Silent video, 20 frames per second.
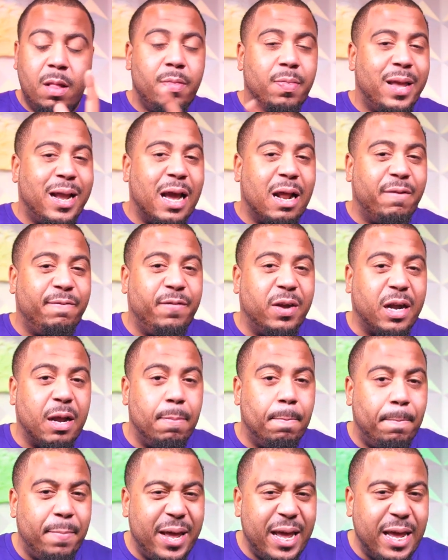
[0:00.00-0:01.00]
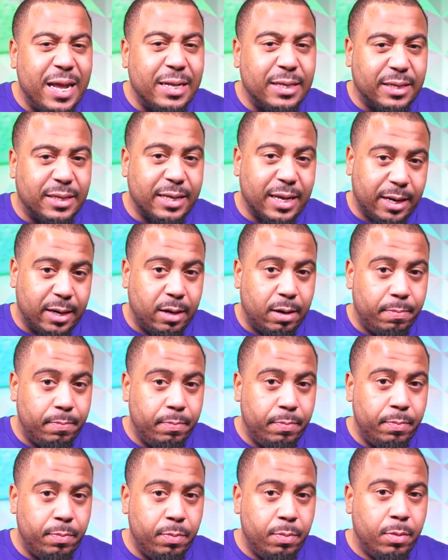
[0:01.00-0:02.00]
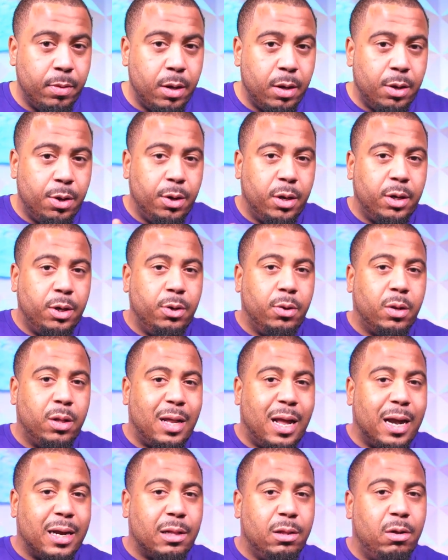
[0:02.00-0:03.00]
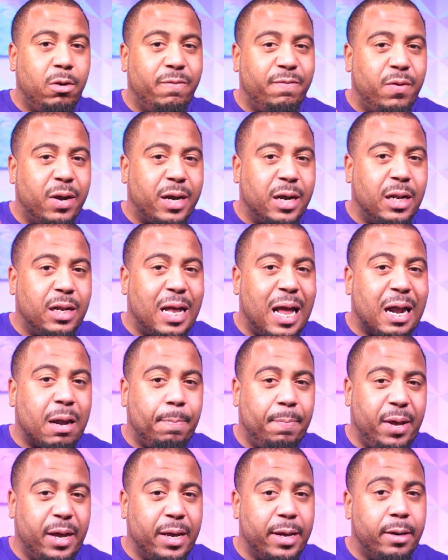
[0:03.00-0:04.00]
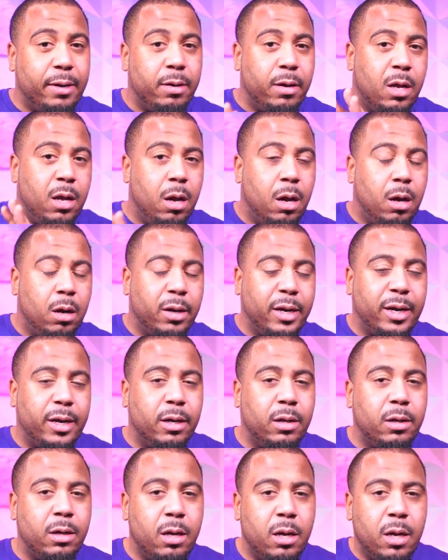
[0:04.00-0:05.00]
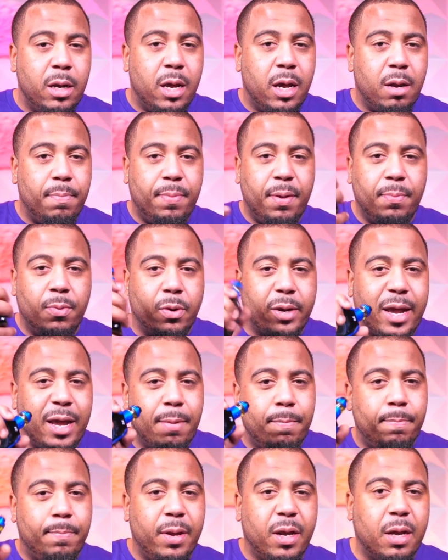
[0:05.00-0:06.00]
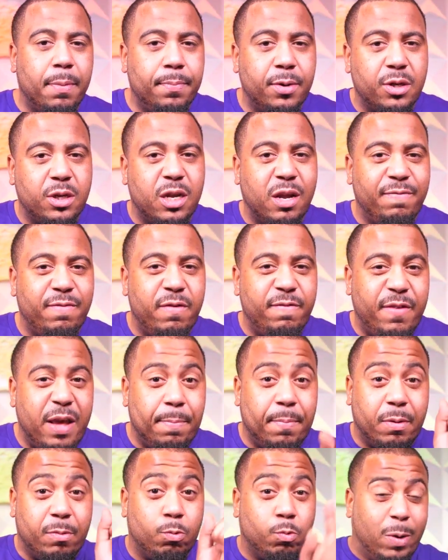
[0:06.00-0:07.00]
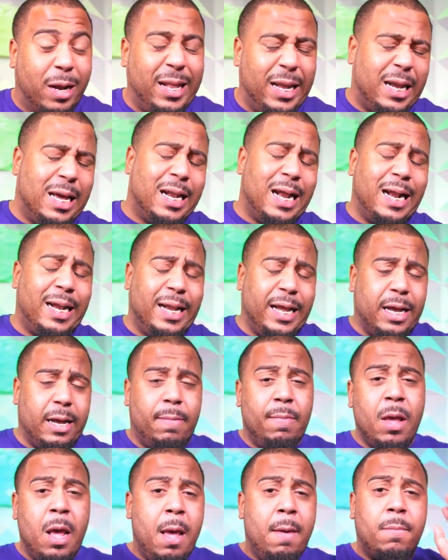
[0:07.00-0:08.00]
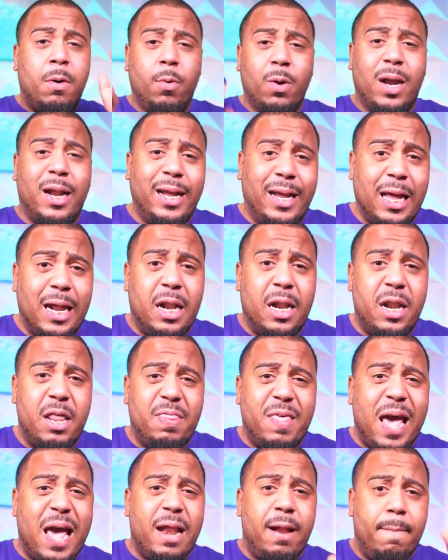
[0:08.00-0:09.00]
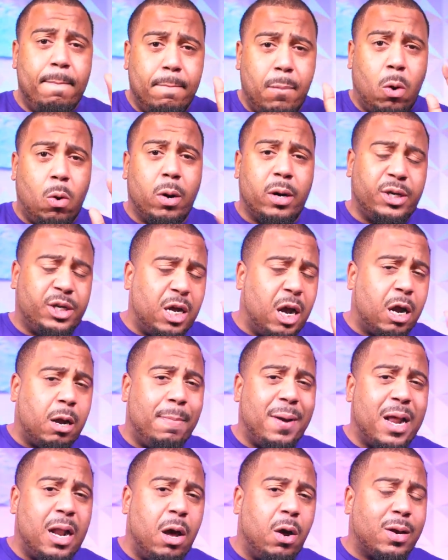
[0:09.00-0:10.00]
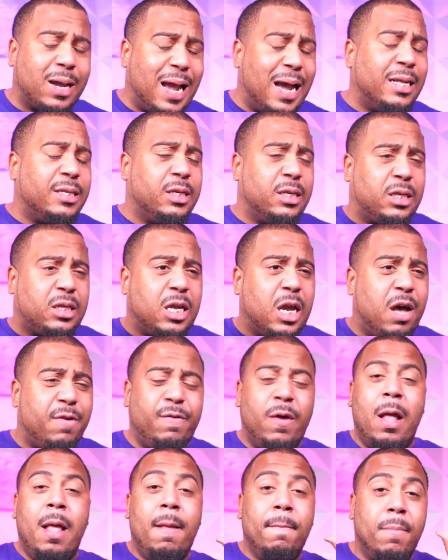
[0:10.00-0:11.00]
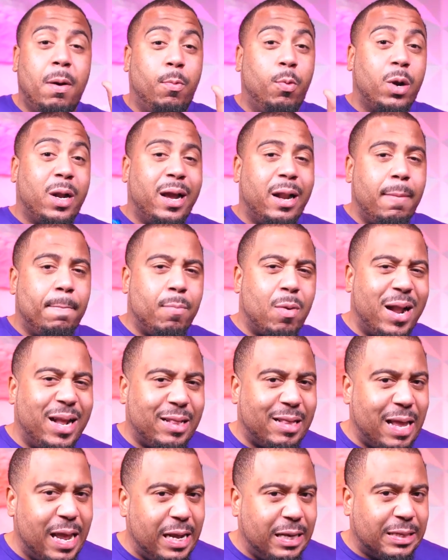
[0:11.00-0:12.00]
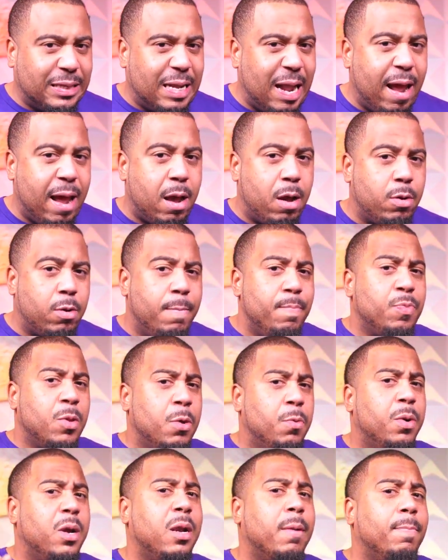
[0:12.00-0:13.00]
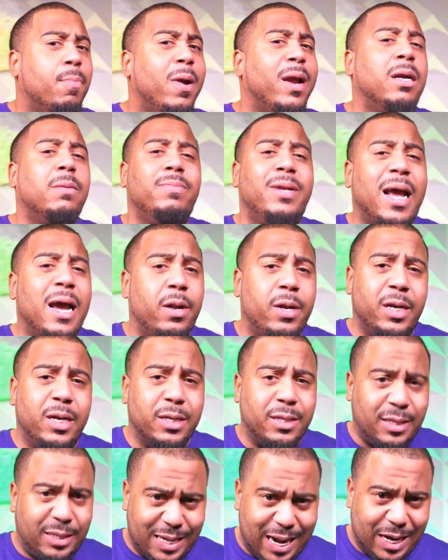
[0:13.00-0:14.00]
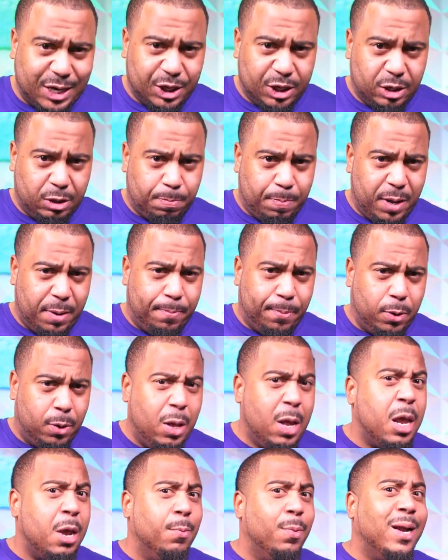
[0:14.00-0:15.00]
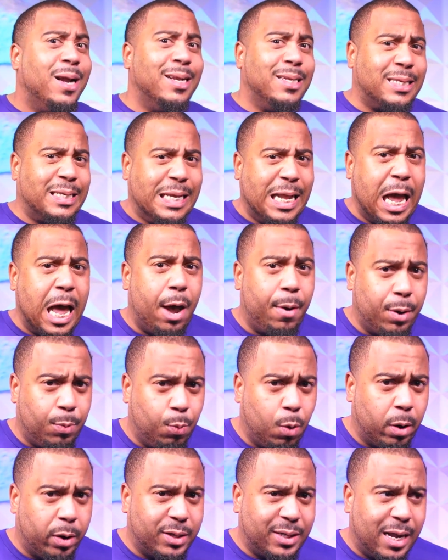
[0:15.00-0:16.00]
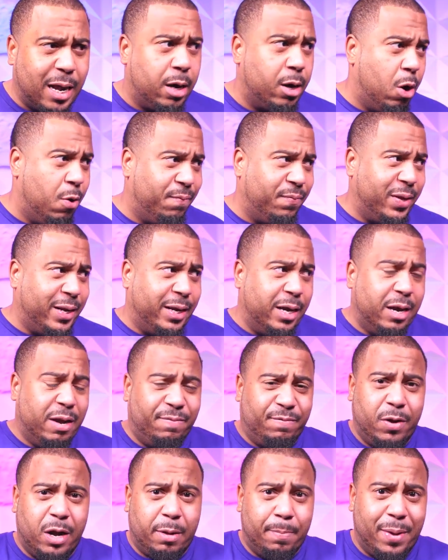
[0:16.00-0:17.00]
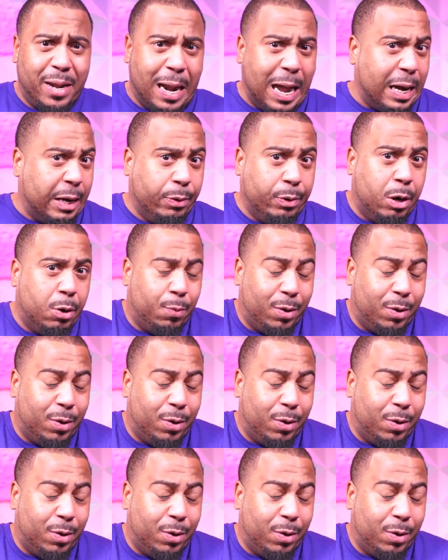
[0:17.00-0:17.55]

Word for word: They got a fucking pin set up. You can do a lock, little fucking lock pin on here and people can't pick up your stuff and vape it. Really good idea, but we're gonna get into that and more and talk about all kinds of stuff, but we're gonna break things down. We're gonna break them down into sections, people, and we're gonna see how it works out. Hopefully good, fuck me, I don't know.